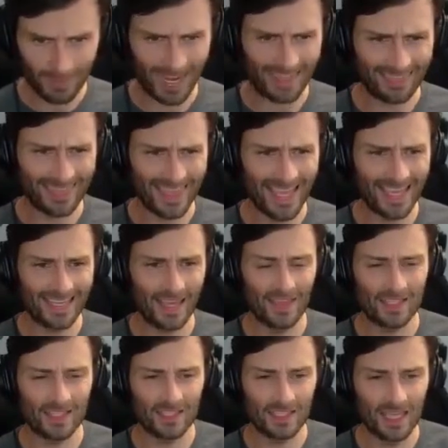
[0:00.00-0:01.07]
but I think
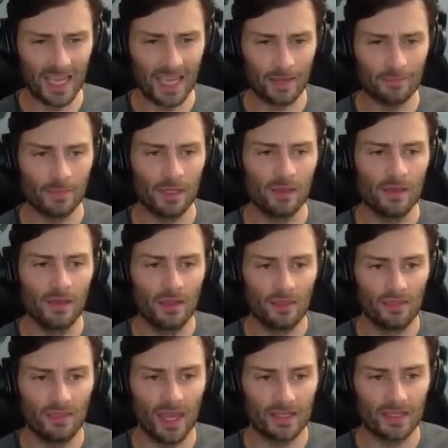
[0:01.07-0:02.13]
that's a game
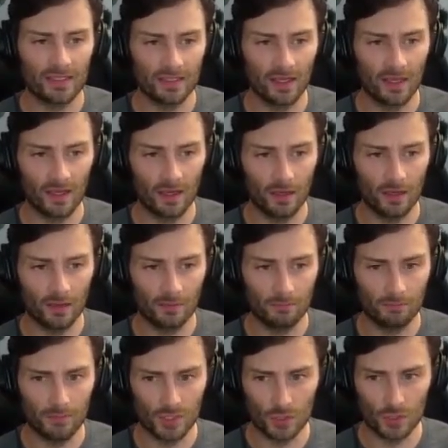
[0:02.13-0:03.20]
that
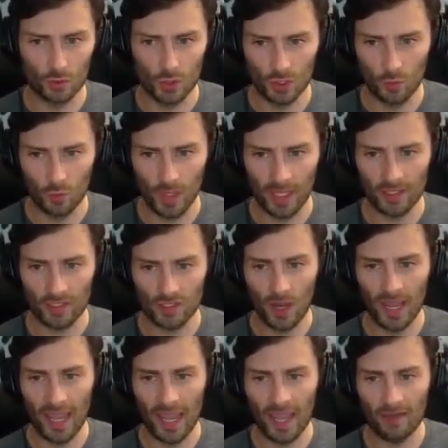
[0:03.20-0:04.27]
Mizzou should win.
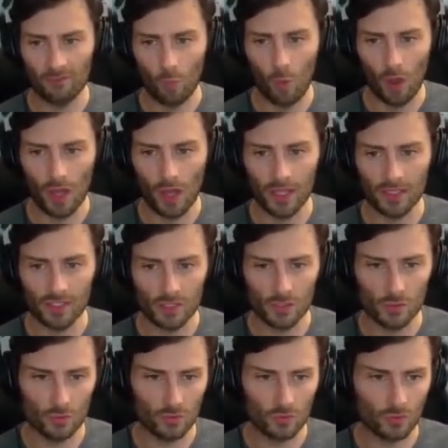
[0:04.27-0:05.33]
So I have 1,
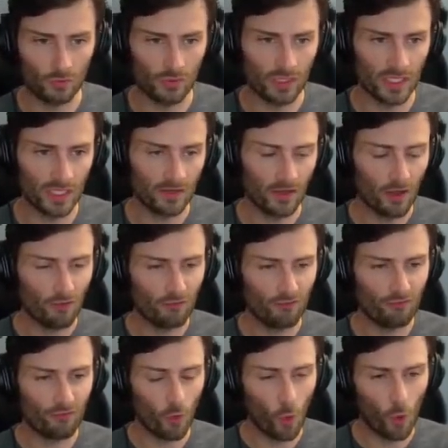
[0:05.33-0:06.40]
2, 3,
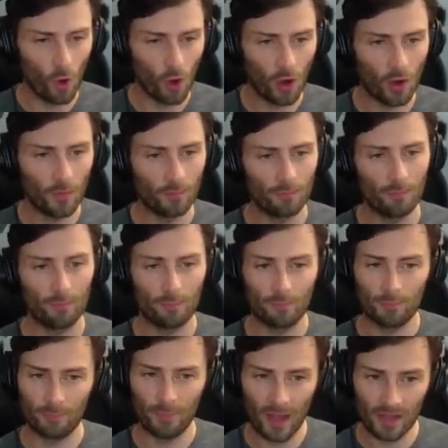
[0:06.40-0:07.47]
4,
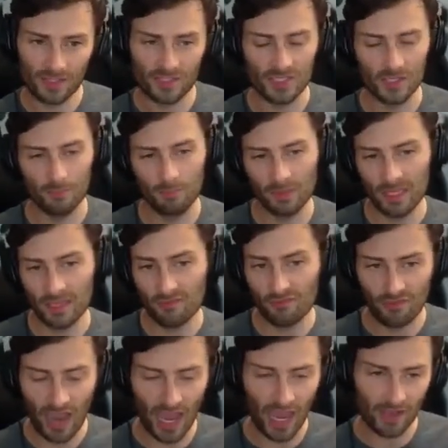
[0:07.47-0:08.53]
possibly
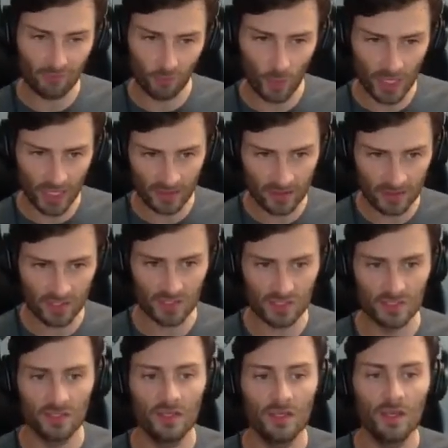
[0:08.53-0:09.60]
5
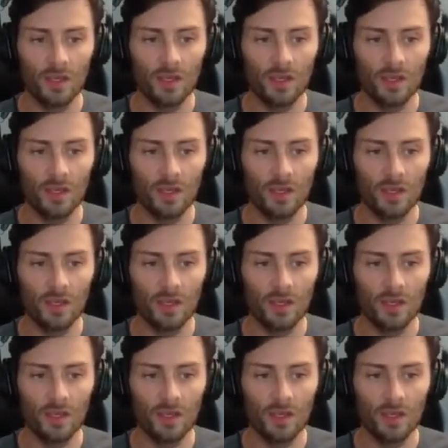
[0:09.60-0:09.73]
wins